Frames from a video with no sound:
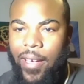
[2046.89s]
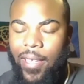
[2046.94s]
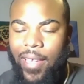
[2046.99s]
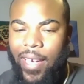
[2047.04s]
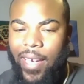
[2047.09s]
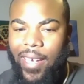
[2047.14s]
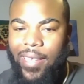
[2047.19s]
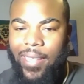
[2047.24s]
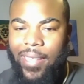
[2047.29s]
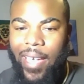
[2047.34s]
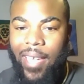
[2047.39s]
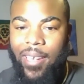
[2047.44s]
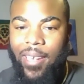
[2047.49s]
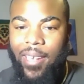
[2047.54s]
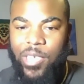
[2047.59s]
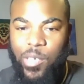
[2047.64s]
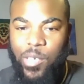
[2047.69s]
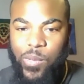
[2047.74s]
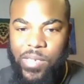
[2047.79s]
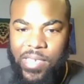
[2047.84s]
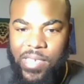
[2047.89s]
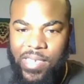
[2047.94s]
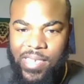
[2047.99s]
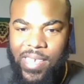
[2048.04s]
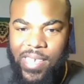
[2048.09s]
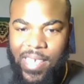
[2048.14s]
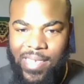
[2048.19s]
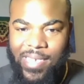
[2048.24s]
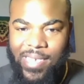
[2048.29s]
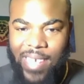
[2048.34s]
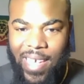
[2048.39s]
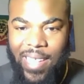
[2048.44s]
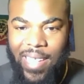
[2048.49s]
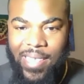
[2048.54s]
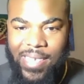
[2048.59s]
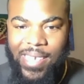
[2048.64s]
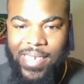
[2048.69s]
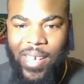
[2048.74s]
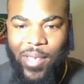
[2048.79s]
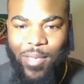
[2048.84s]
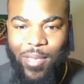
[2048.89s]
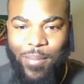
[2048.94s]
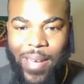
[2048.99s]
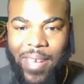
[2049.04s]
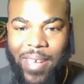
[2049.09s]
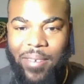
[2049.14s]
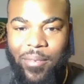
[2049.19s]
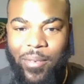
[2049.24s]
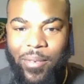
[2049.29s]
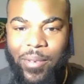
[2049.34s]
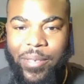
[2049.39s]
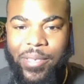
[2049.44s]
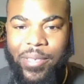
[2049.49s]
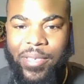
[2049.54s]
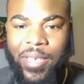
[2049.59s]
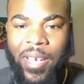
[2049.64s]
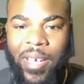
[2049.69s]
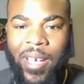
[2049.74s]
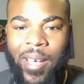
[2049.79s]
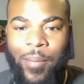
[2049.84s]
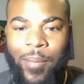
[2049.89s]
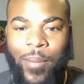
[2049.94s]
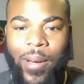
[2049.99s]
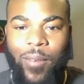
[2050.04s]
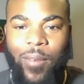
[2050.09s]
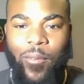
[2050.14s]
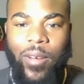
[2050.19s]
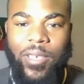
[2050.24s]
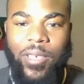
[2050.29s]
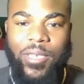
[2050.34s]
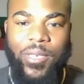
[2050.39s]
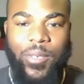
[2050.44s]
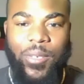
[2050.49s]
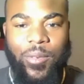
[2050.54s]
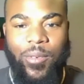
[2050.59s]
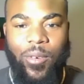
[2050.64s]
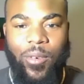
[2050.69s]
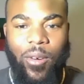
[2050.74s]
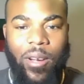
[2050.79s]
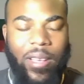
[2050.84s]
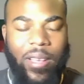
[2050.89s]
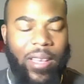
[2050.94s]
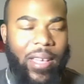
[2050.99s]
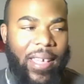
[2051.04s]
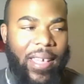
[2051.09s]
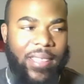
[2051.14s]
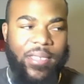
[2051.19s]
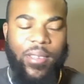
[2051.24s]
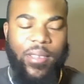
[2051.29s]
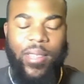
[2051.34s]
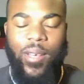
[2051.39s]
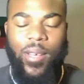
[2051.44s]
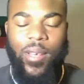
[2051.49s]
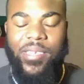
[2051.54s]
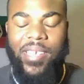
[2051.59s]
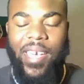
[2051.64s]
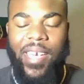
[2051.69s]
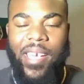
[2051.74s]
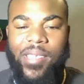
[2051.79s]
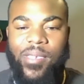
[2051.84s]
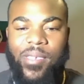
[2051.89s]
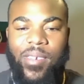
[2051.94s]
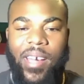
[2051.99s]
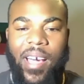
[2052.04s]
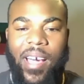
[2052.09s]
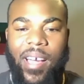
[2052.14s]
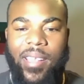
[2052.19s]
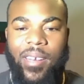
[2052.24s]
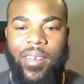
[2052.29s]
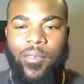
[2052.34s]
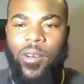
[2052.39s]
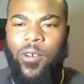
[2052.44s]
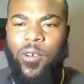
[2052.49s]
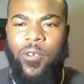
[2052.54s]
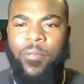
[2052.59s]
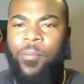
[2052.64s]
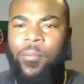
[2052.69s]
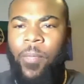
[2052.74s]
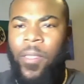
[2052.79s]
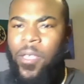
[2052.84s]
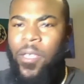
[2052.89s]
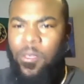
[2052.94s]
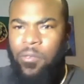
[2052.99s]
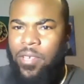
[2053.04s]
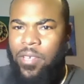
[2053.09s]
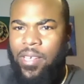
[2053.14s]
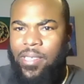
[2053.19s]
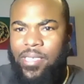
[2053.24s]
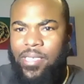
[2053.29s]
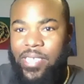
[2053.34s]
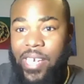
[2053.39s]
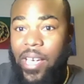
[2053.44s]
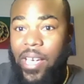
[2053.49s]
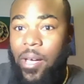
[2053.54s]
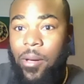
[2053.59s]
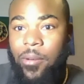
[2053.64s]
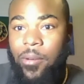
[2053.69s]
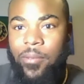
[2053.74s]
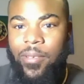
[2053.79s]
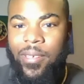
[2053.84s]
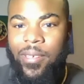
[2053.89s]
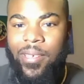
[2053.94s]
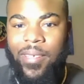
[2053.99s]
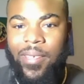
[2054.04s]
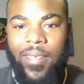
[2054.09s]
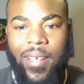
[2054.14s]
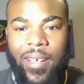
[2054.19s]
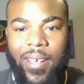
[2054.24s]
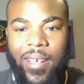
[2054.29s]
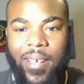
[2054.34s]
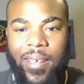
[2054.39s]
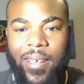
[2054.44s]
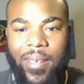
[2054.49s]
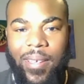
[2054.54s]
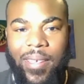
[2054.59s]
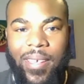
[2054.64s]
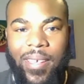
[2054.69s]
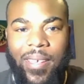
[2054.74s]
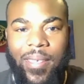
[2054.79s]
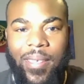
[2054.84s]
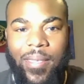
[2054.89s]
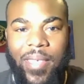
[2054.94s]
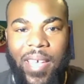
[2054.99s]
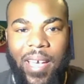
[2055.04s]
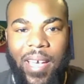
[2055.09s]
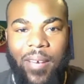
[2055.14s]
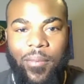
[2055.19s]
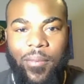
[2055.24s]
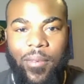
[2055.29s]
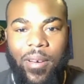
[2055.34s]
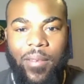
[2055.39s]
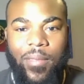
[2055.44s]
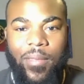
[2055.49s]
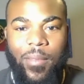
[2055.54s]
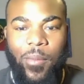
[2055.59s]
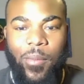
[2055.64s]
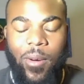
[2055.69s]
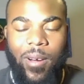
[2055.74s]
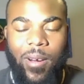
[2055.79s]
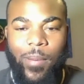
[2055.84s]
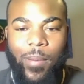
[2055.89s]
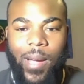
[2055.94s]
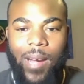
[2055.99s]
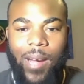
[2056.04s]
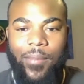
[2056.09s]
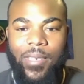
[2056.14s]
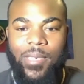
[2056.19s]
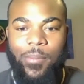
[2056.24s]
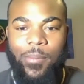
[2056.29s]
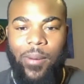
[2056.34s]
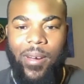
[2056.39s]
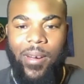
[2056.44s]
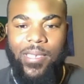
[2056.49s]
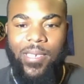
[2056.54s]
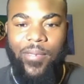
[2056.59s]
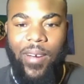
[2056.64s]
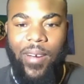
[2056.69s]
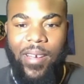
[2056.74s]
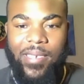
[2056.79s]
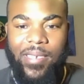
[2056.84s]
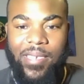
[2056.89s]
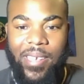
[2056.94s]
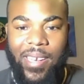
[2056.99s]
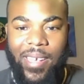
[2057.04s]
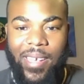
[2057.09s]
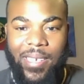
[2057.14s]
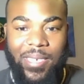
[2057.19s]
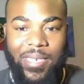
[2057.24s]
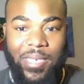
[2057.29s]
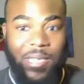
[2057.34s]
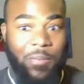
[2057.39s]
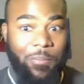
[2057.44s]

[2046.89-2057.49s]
Like LSU sits in South Baton Rouge, but once you enter those gates on Highland Road, you couldn't tell that one of the more impoverished parts of our city is just